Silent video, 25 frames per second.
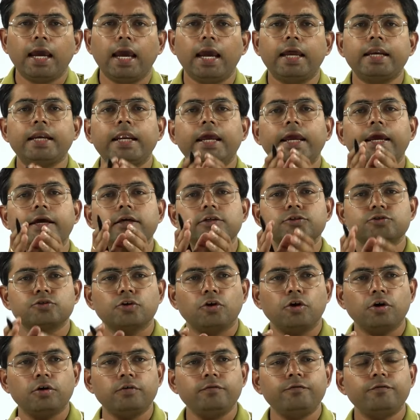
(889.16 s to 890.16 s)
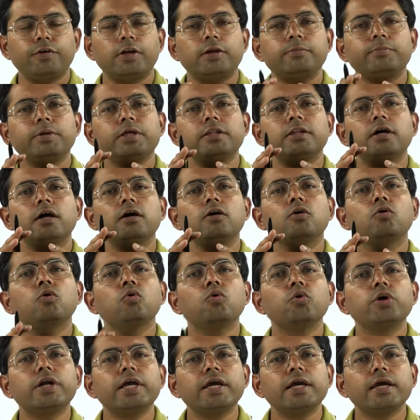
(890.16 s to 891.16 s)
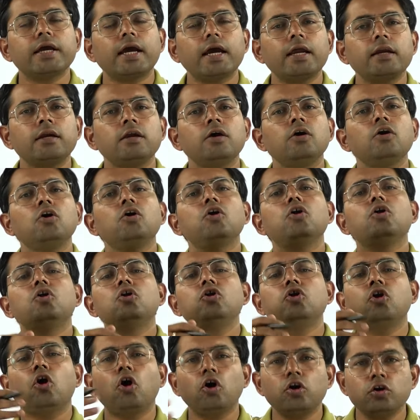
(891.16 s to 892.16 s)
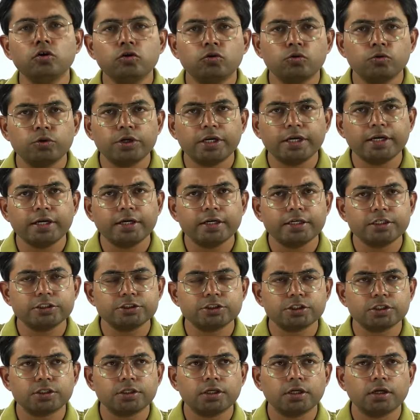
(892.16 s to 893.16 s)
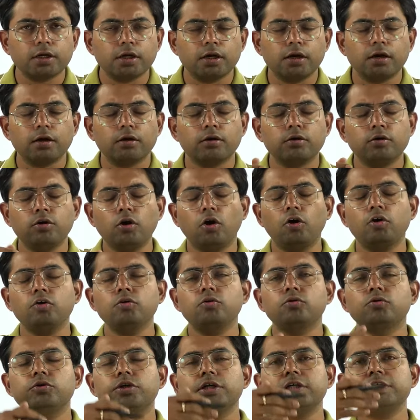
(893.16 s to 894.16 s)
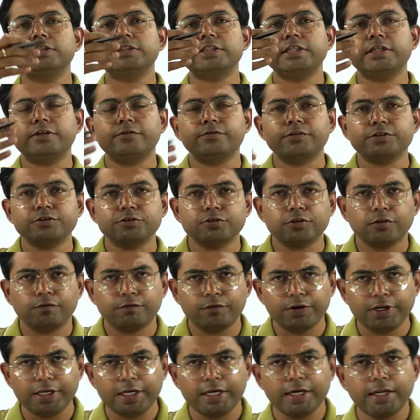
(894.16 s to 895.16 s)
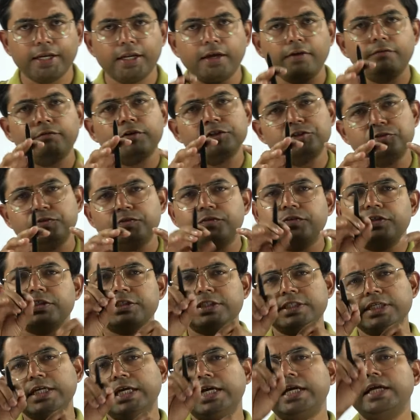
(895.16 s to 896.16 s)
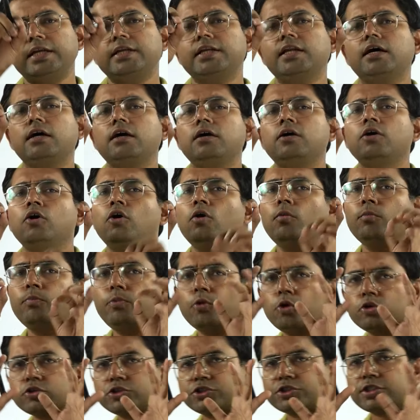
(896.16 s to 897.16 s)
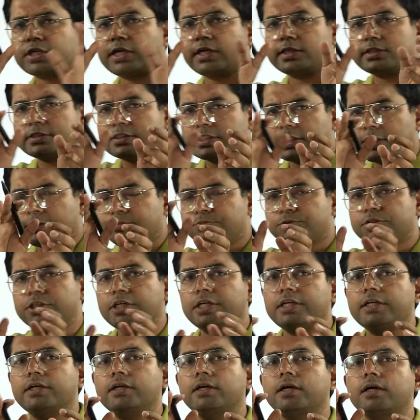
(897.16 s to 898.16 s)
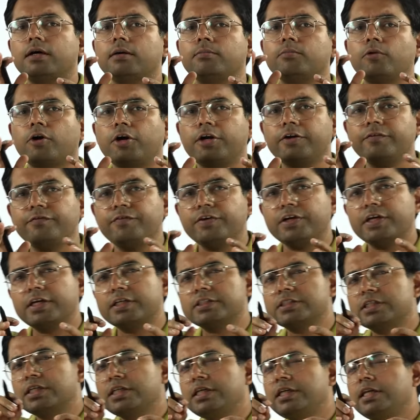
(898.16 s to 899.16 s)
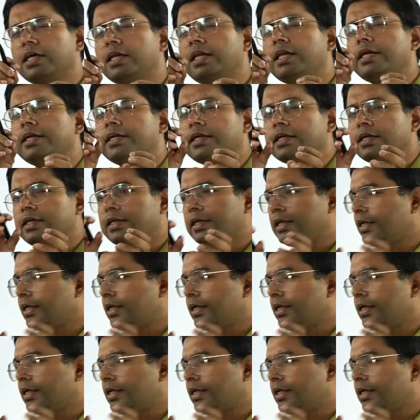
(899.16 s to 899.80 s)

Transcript: and exon will be the coding and non-coding region, non-coding sequence of DNA, which we will see in the post-transcriptional modification in a little